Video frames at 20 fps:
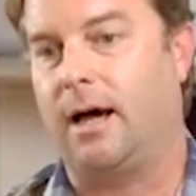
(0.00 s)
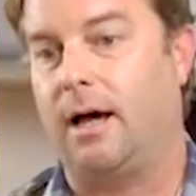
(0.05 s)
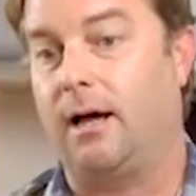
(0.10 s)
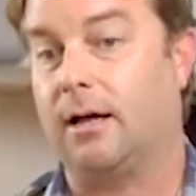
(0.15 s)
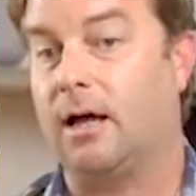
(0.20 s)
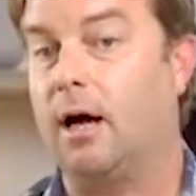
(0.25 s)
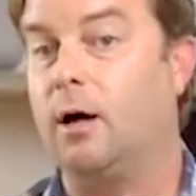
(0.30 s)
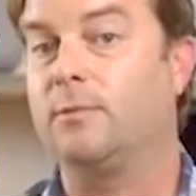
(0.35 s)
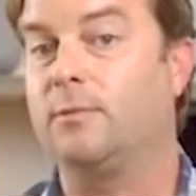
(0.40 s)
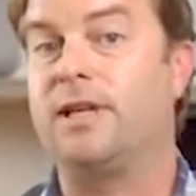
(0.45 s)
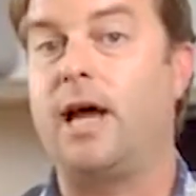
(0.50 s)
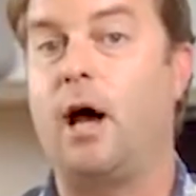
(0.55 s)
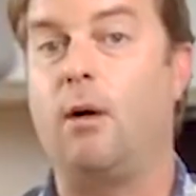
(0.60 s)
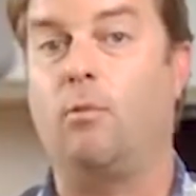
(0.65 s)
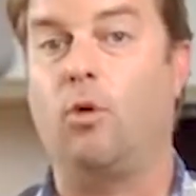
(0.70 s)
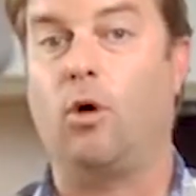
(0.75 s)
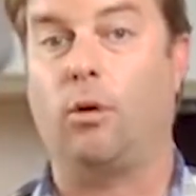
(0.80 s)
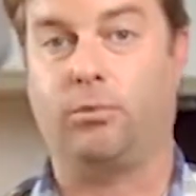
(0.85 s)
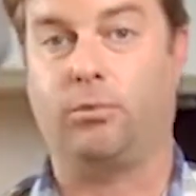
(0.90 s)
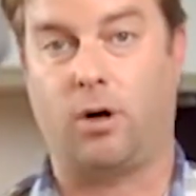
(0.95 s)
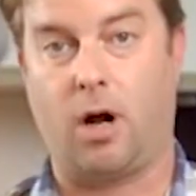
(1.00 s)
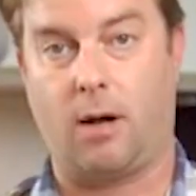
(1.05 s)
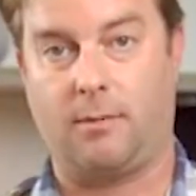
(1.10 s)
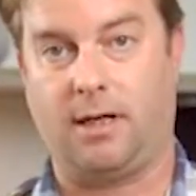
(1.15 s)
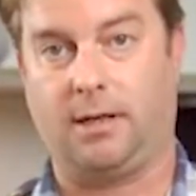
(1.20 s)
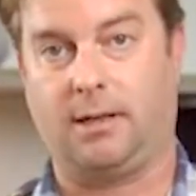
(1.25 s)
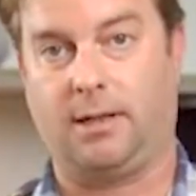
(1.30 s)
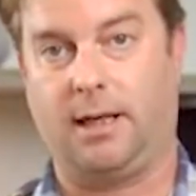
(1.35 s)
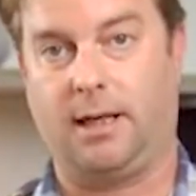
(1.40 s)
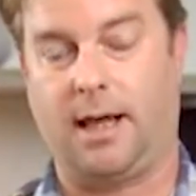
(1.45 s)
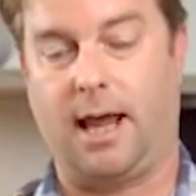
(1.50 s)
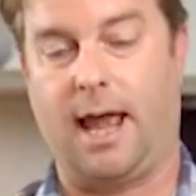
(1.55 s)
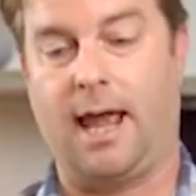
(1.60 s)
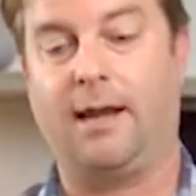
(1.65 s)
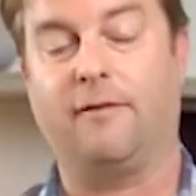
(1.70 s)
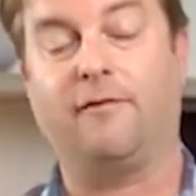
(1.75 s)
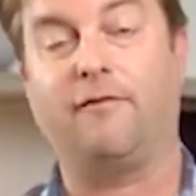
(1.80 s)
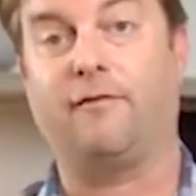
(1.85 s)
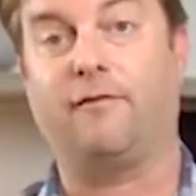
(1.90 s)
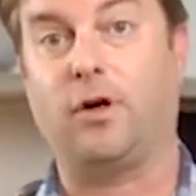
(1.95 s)
comes out more prominently.
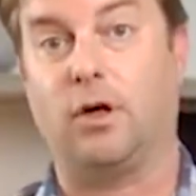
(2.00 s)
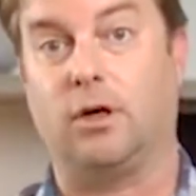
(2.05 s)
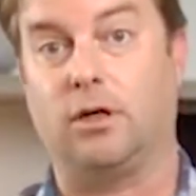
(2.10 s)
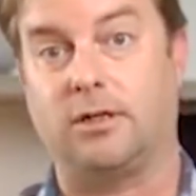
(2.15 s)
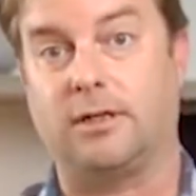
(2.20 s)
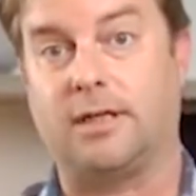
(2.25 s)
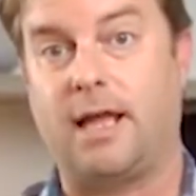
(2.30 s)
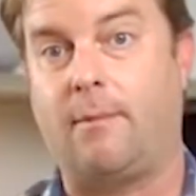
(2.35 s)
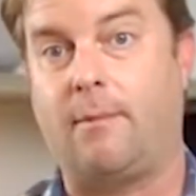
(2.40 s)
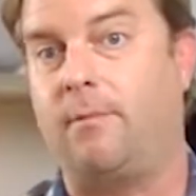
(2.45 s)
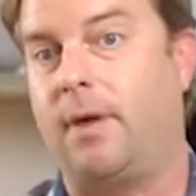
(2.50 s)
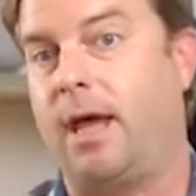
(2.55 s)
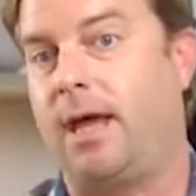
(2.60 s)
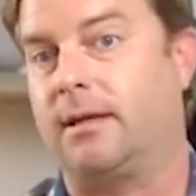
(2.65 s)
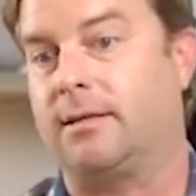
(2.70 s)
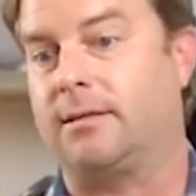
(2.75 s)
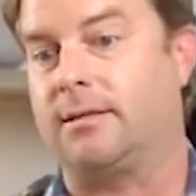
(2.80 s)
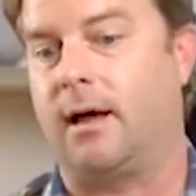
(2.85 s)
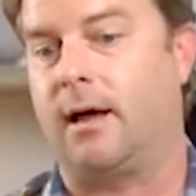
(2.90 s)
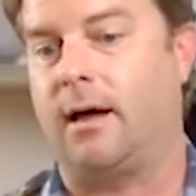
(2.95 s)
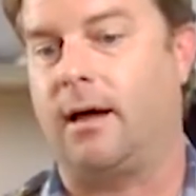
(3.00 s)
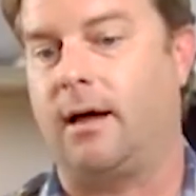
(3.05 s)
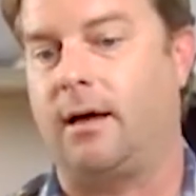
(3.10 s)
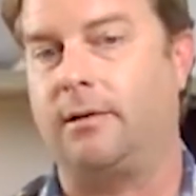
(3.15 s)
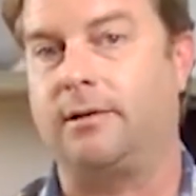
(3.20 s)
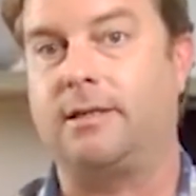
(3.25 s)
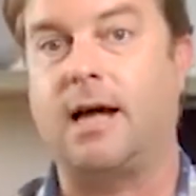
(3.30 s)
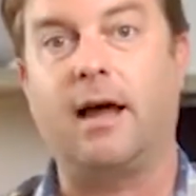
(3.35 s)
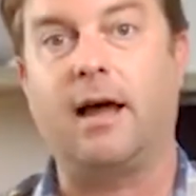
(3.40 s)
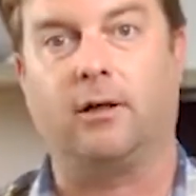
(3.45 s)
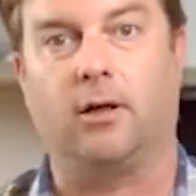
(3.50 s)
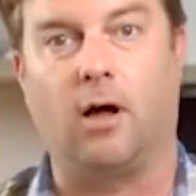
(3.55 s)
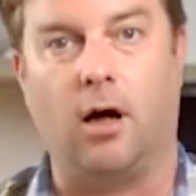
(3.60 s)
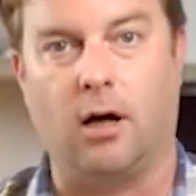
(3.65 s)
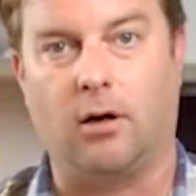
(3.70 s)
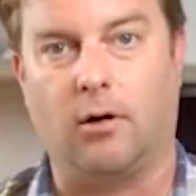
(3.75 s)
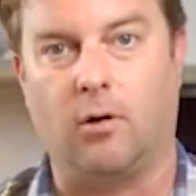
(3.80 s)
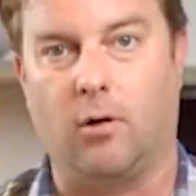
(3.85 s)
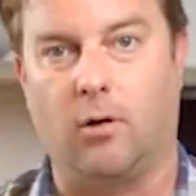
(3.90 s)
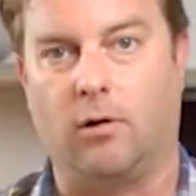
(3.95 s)
And at first, that makes
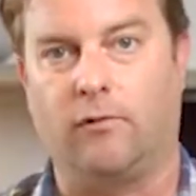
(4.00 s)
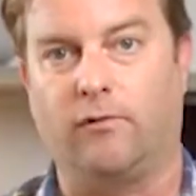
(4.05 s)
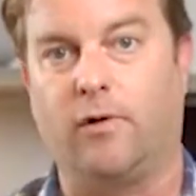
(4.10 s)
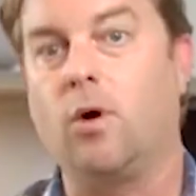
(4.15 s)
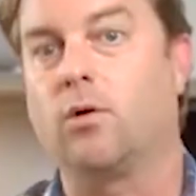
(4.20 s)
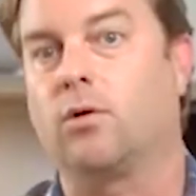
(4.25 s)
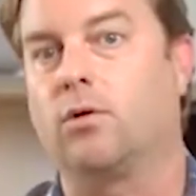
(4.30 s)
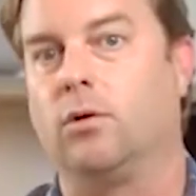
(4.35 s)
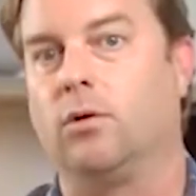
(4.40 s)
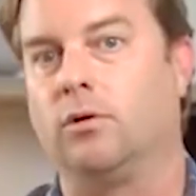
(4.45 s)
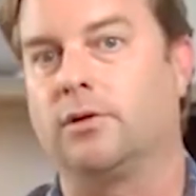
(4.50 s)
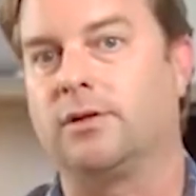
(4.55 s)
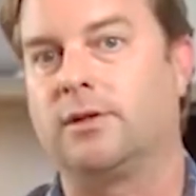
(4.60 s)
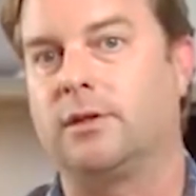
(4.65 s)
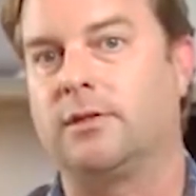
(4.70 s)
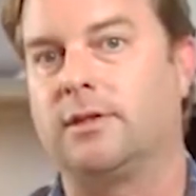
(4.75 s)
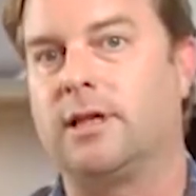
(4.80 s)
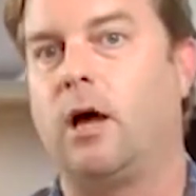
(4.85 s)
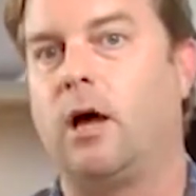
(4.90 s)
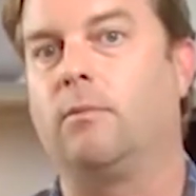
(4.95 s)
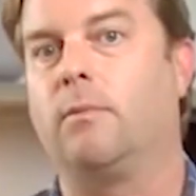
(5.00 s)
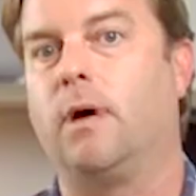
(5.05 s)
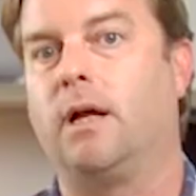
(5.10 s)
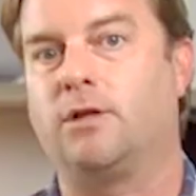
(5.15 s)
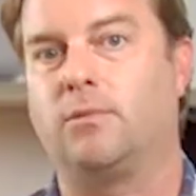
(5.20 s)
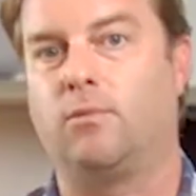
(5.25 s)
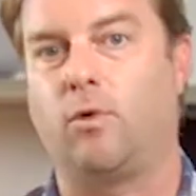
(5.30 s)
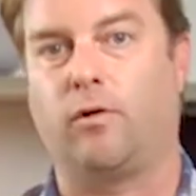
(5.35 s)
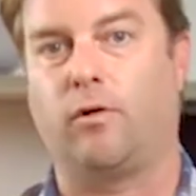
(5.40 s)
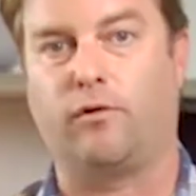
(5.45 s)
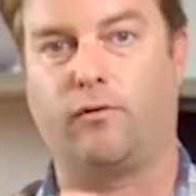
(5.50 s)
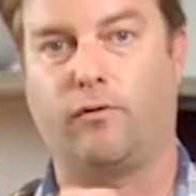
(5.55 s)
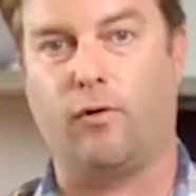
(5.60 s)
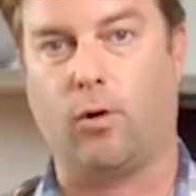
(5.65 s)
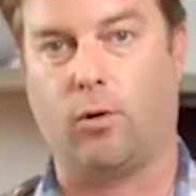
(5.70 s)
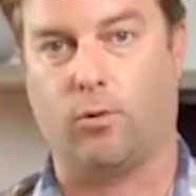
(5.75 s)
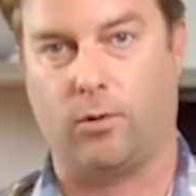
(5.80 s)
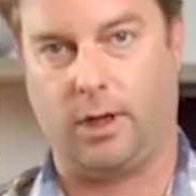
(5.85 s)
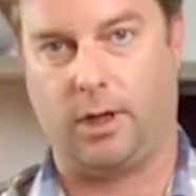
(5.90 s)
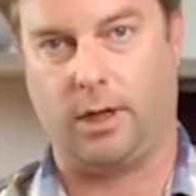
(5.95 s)
dialogue or vocals sound much more
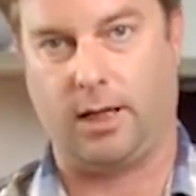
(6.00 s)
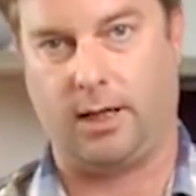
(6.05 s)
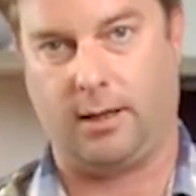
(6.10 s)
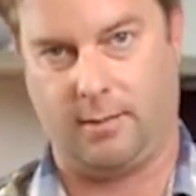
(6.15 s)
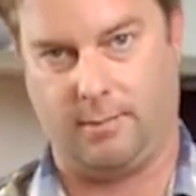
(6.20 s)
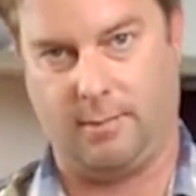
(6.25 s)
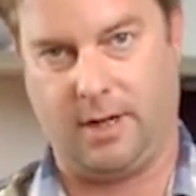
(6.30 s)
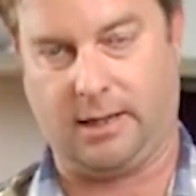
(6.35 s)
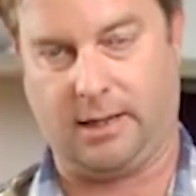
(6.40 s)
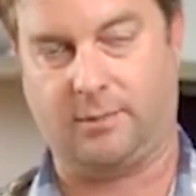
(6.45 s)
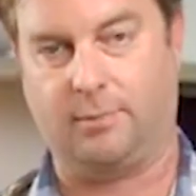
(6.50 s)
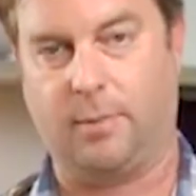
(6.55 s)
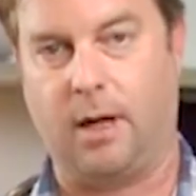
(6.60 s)
forward in the mix.